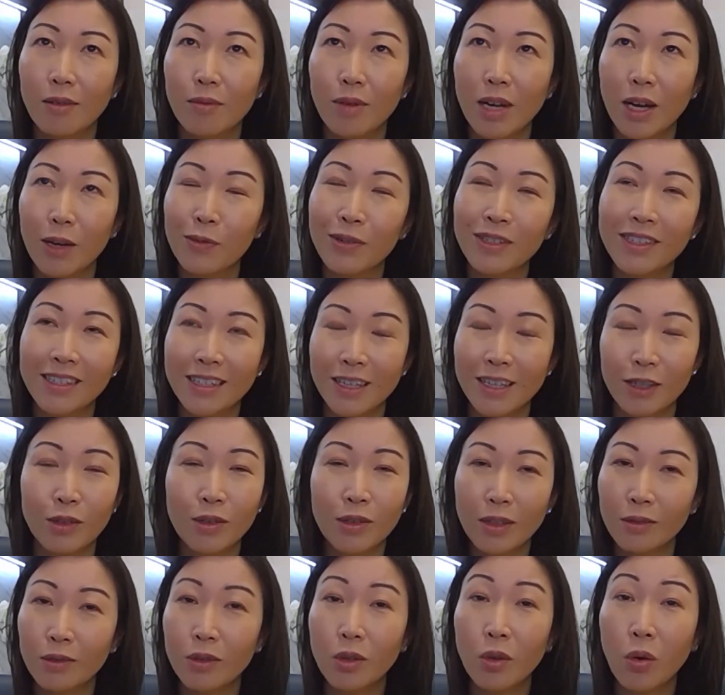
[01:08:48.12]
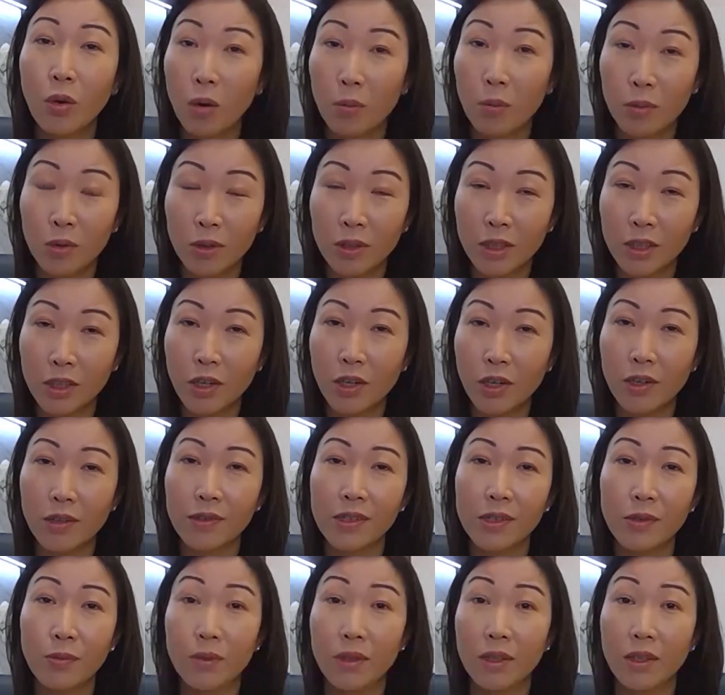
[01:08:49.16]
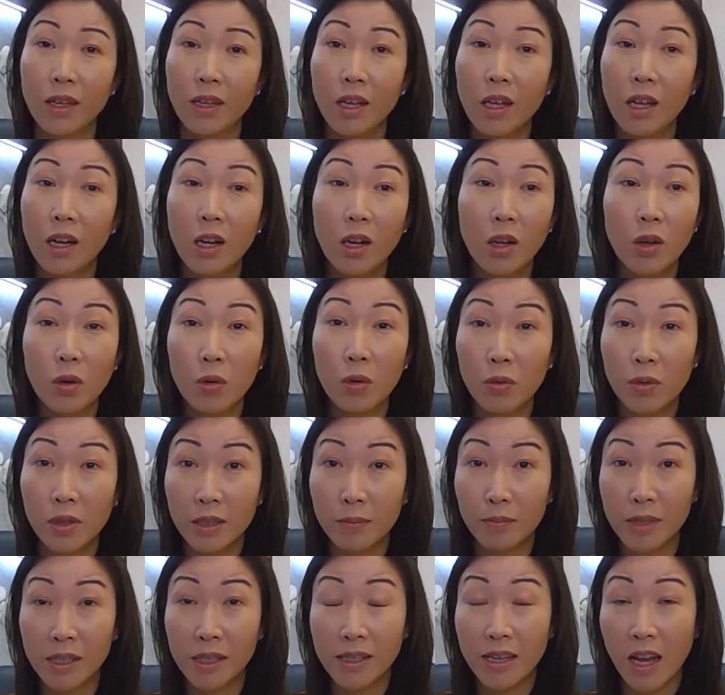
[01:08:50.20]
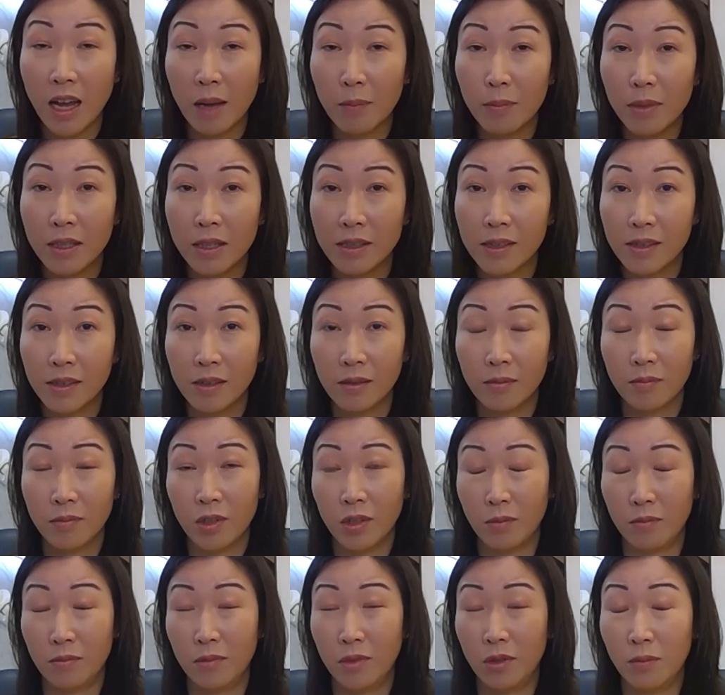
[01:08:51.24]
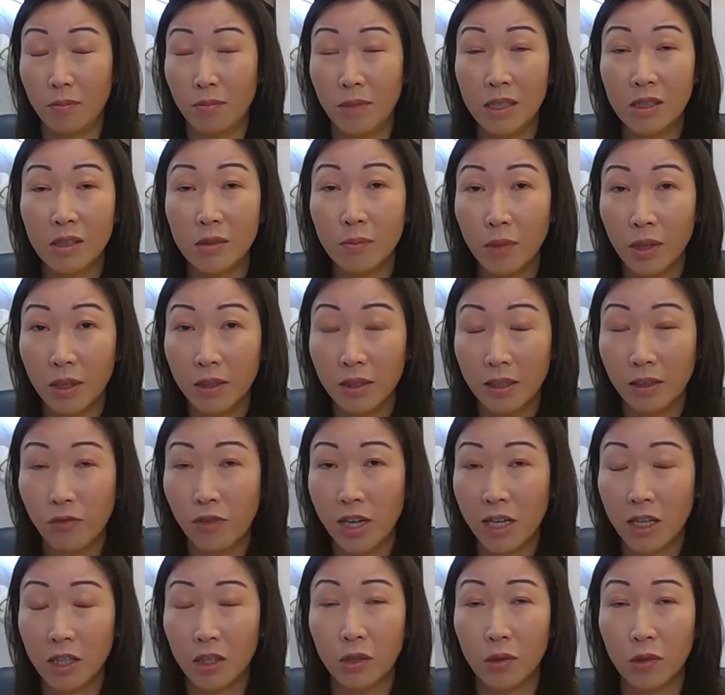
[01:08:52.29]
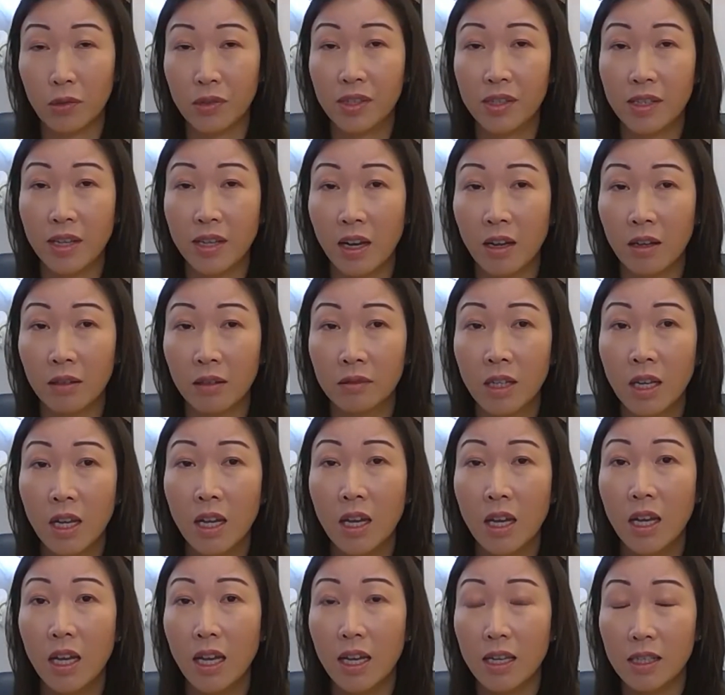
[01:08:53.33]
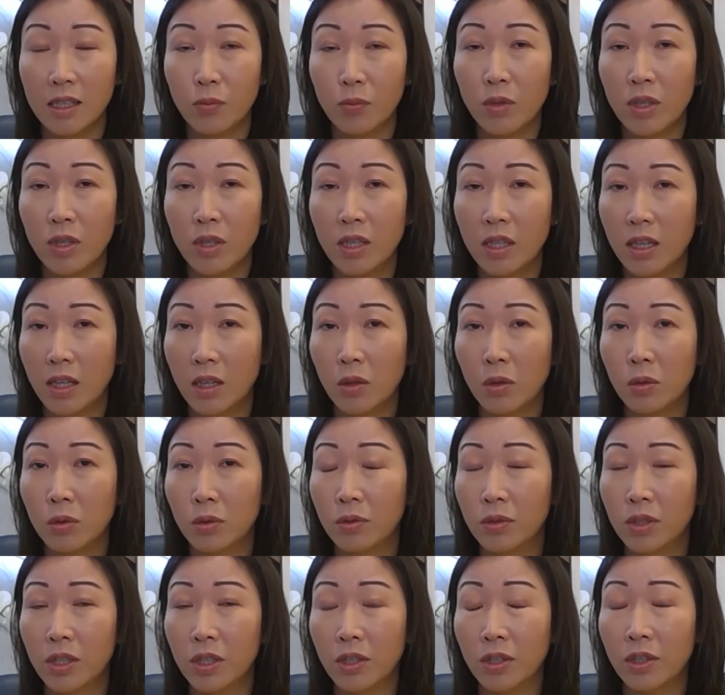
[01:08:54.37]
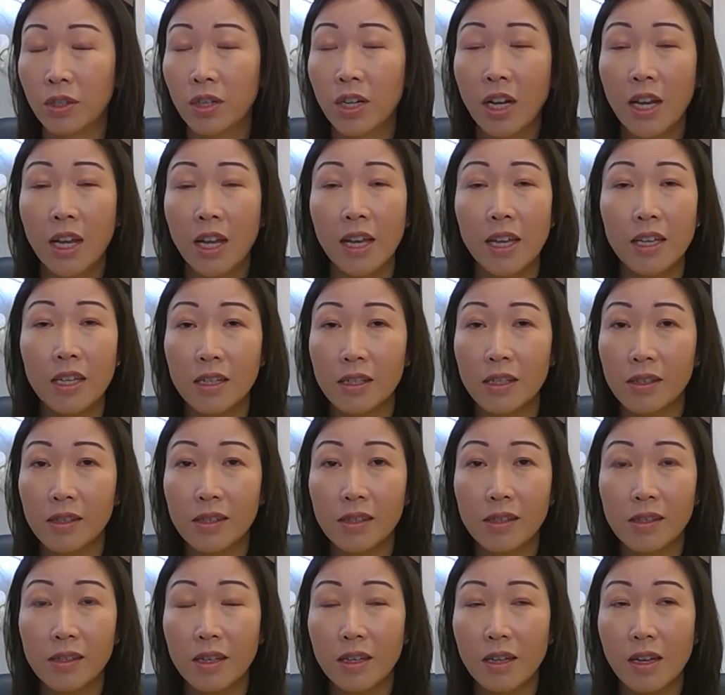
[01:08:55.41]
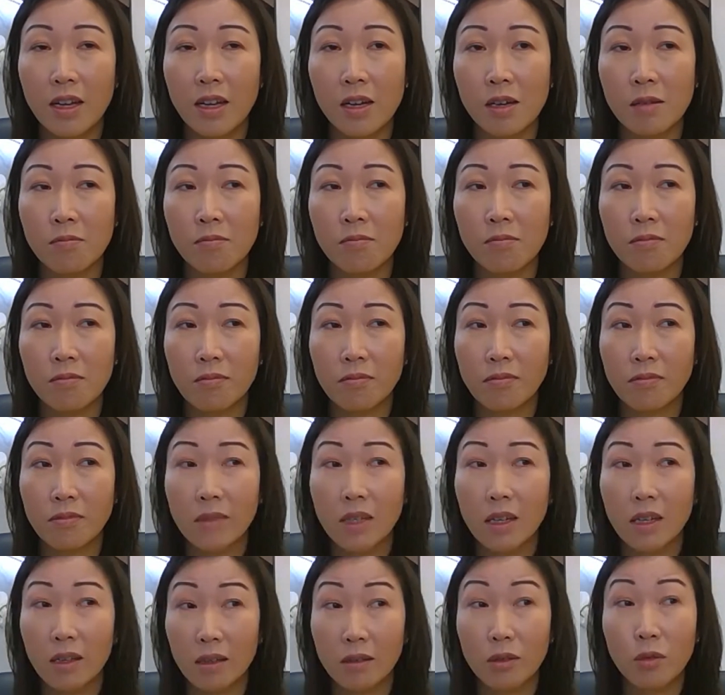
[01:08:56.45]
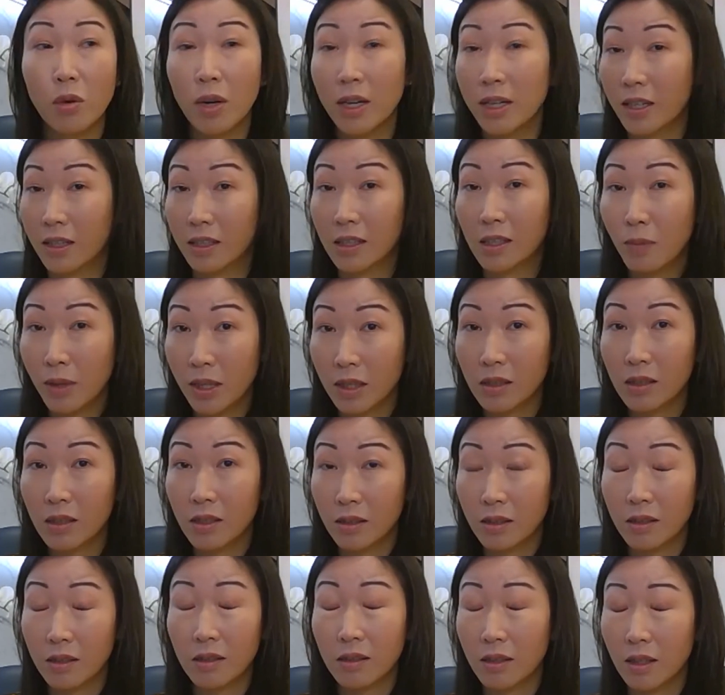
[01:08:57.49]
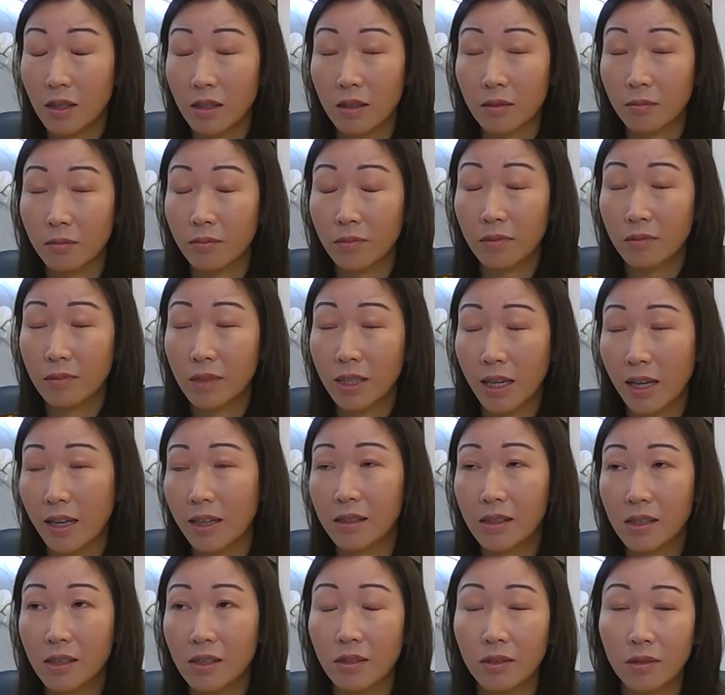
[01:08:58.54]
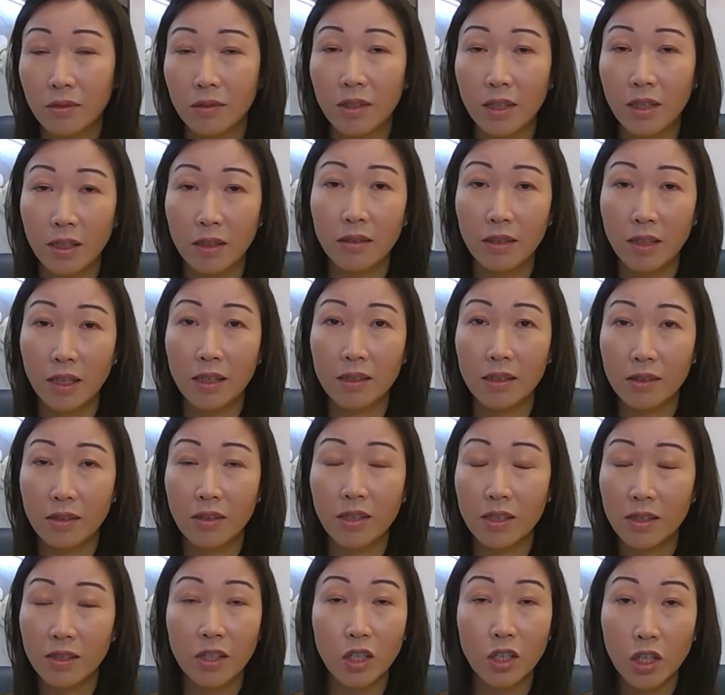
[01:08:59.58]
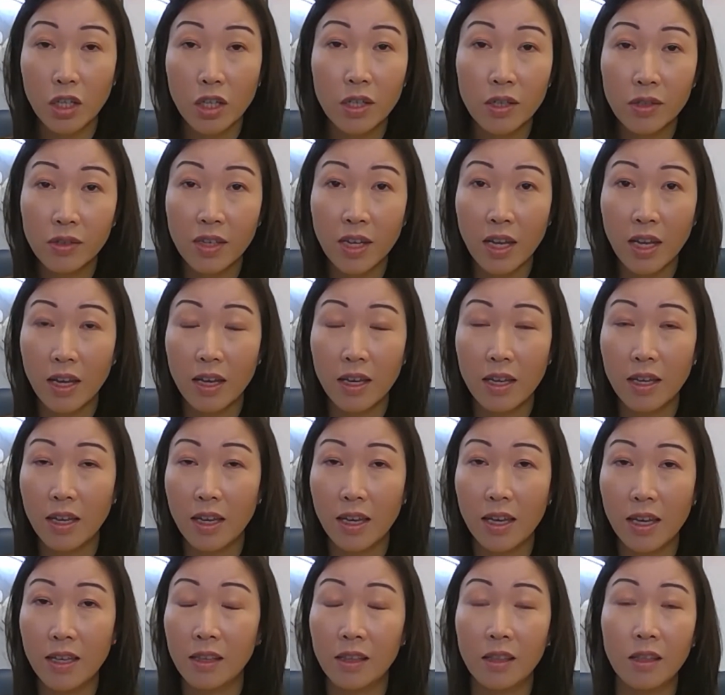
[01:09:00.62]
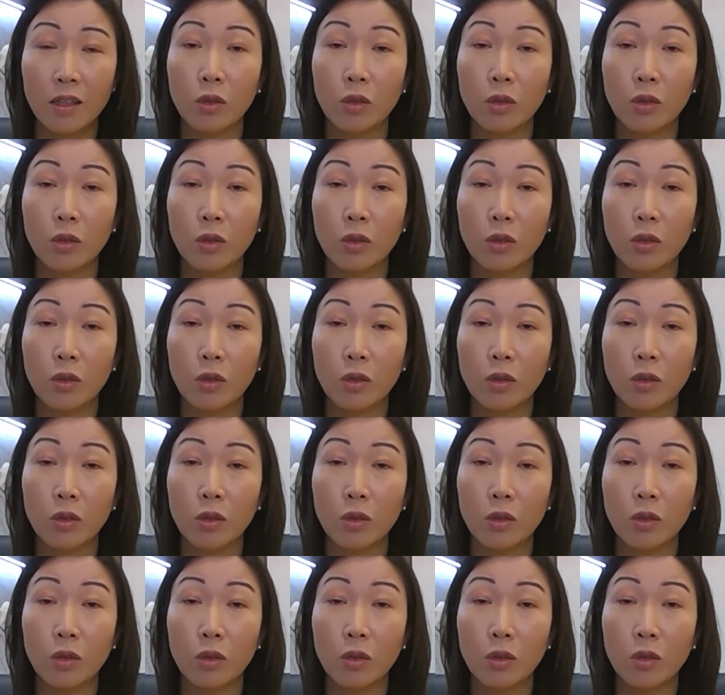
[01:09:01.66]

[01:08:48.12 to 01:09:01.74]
I would say normal occurrence with lowered metabolism. Your, your metabolic rate goes down as we get older. It is um, quite expected um, that you know that that this occurs in the